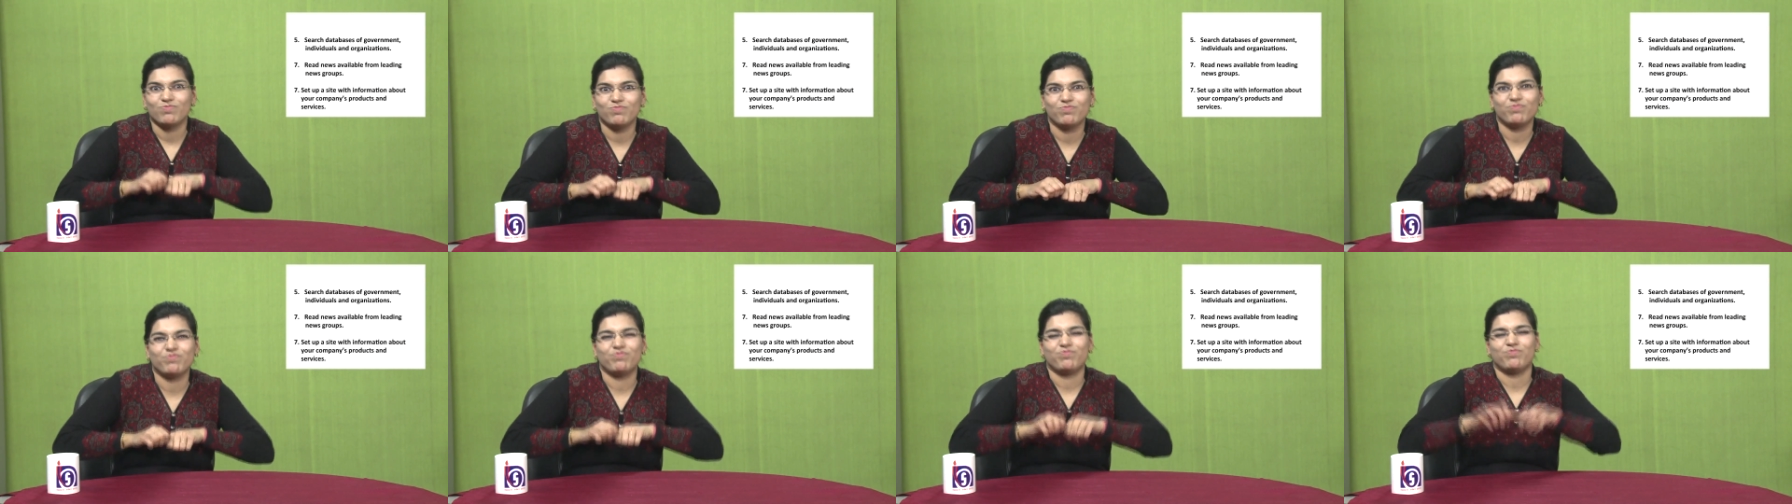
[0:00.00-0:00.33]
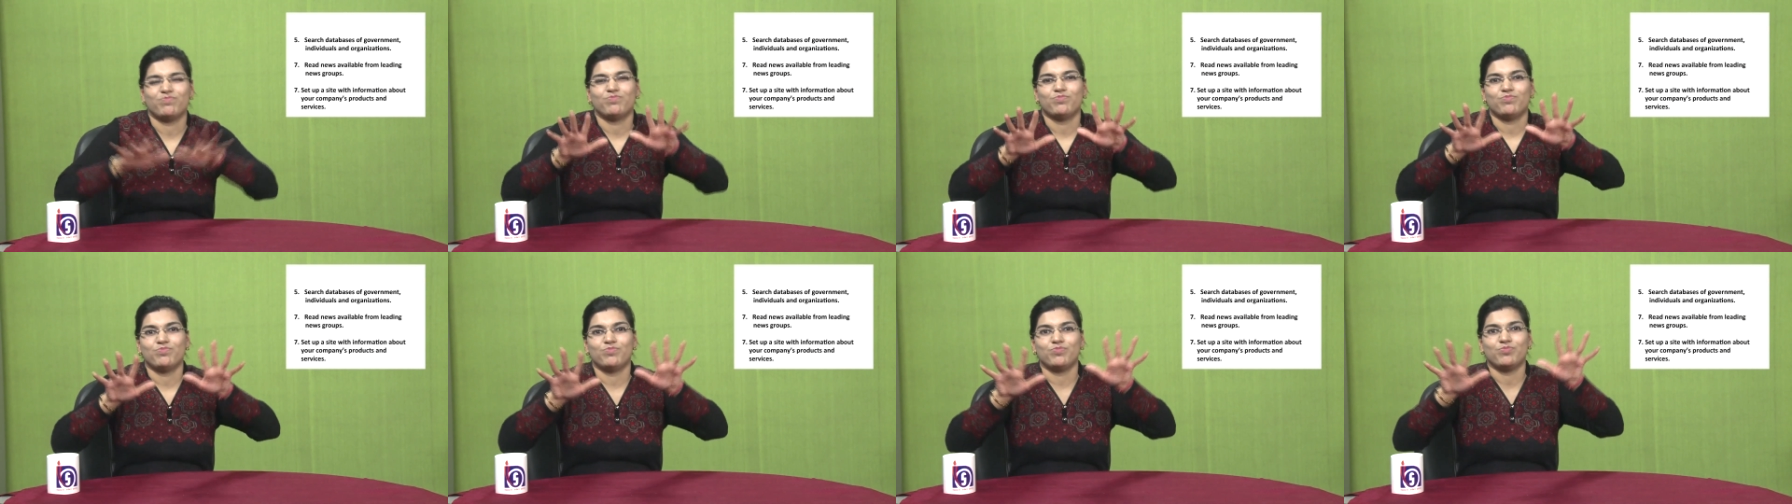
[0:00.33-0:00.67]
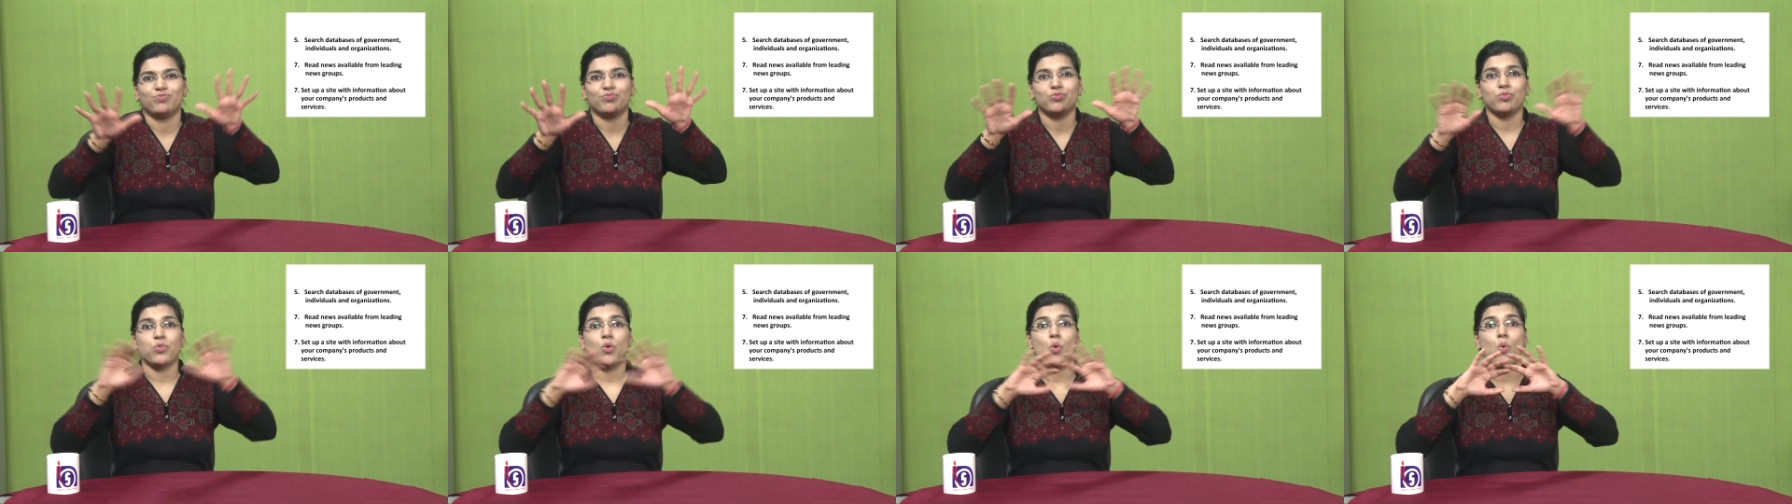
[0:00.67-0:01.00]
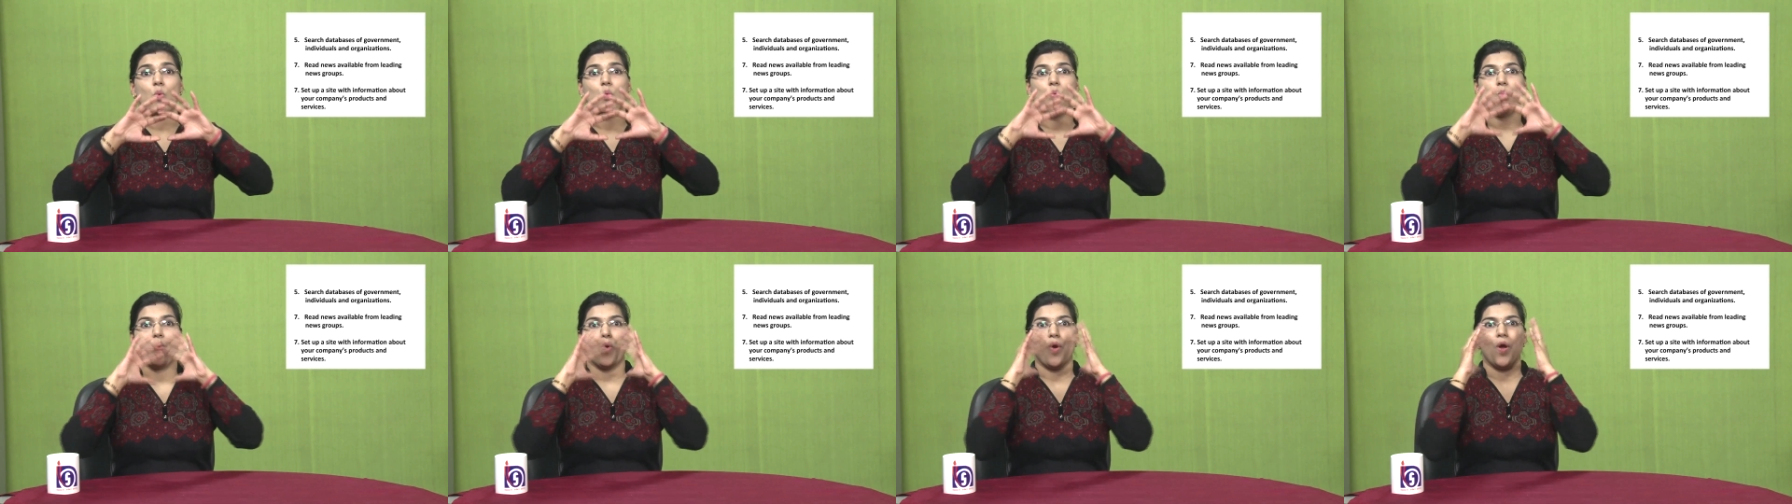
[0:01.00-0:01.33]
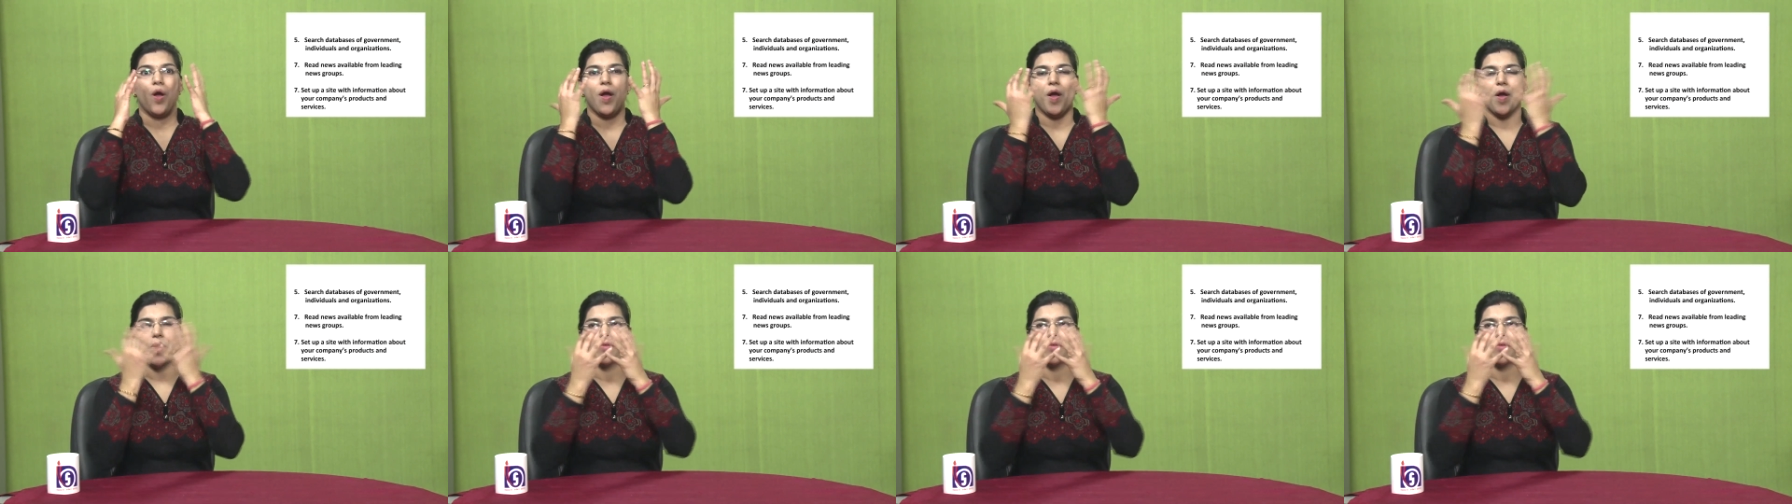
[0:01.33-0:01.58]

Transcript: and services